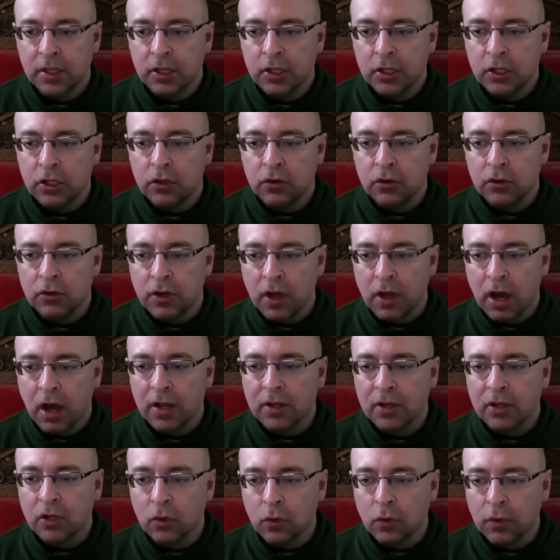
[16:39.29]
you're
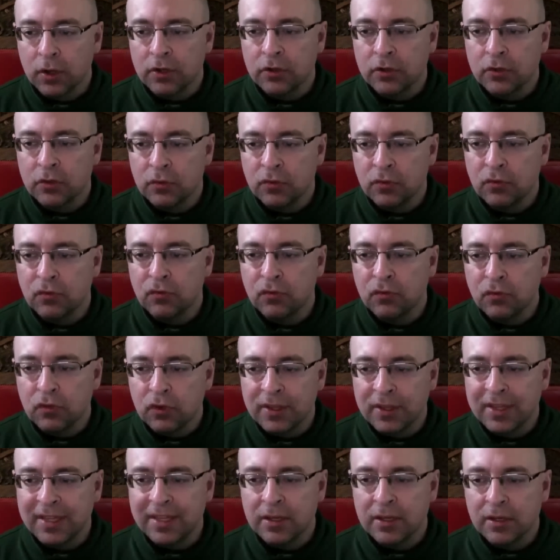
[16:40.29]
not going to
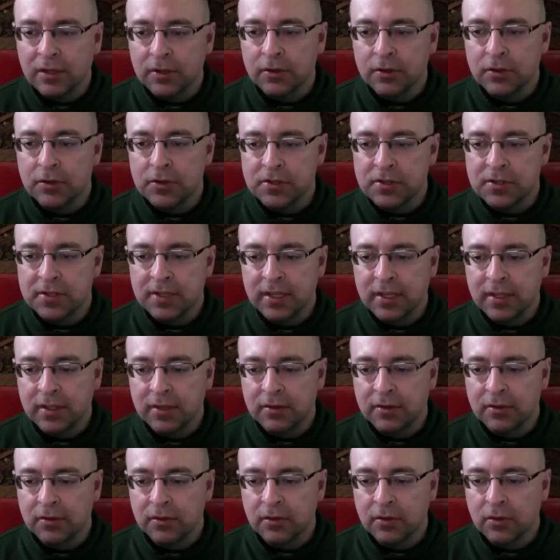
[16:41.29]
fully
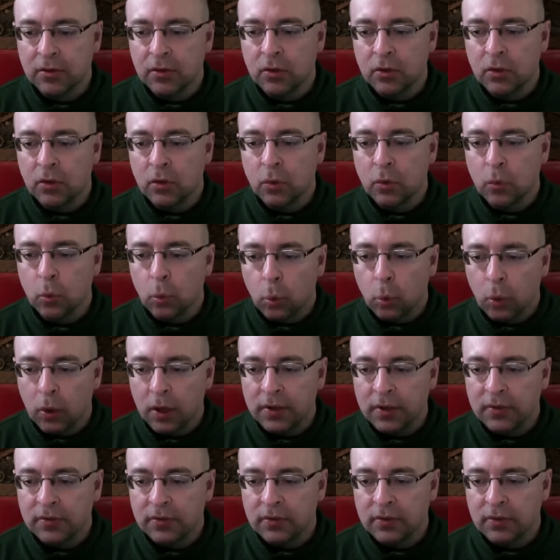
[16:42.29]
understand
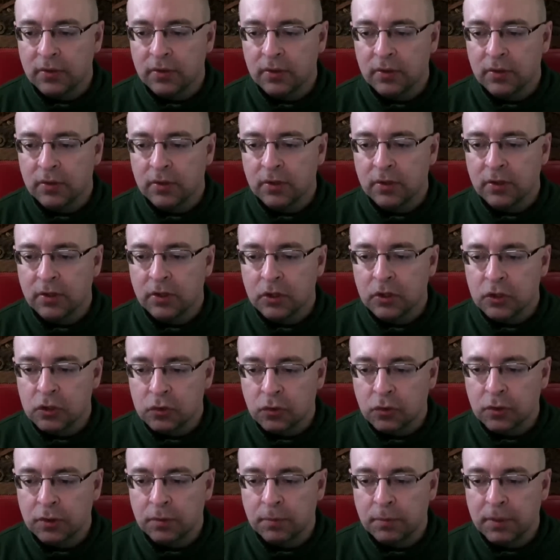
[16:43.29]
what
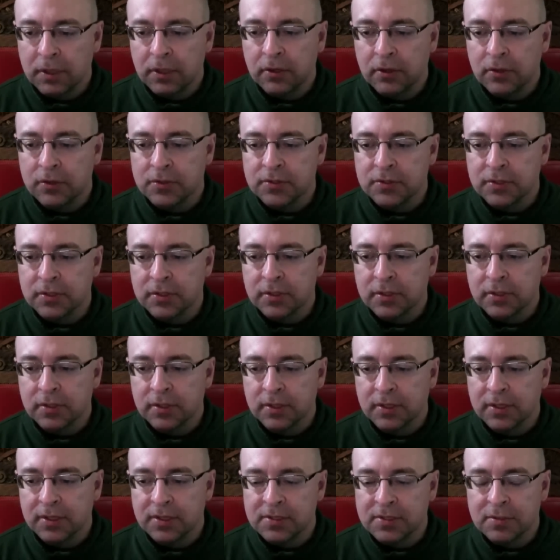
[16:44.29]
Jordan Peterson
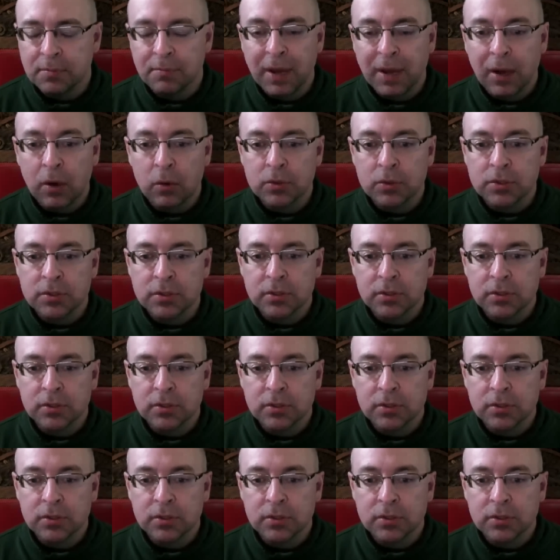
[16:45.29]
is about.